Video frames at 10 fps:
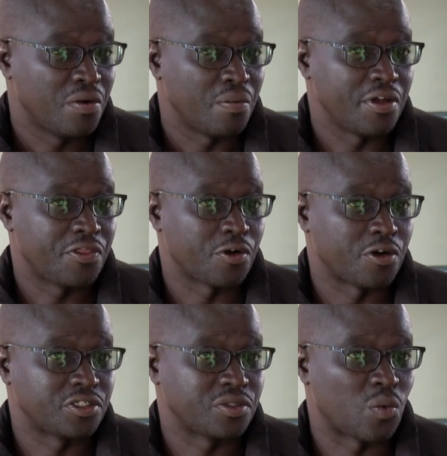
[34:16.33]
We
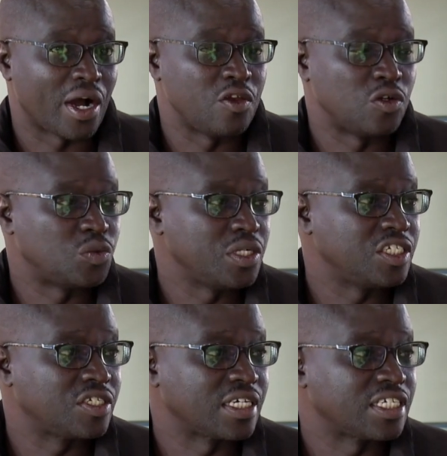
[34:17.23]
thought, why don't we
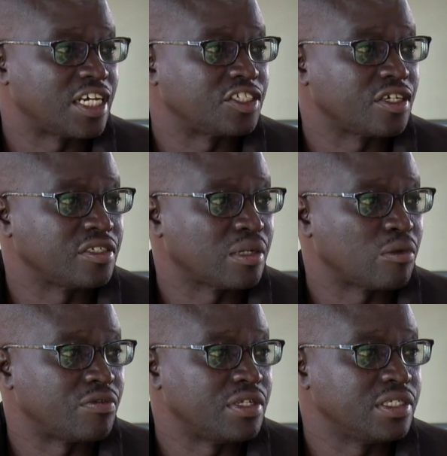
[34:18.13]
start nurturing some
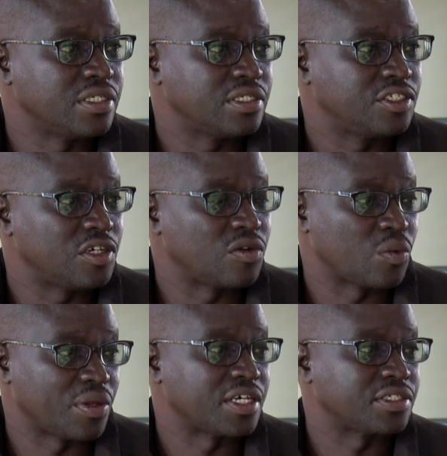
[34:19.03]
of these
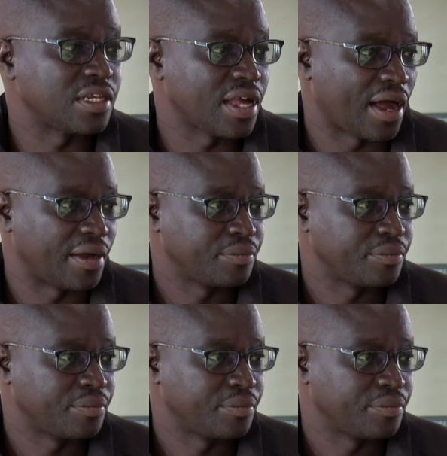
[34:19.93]
children when they're still young,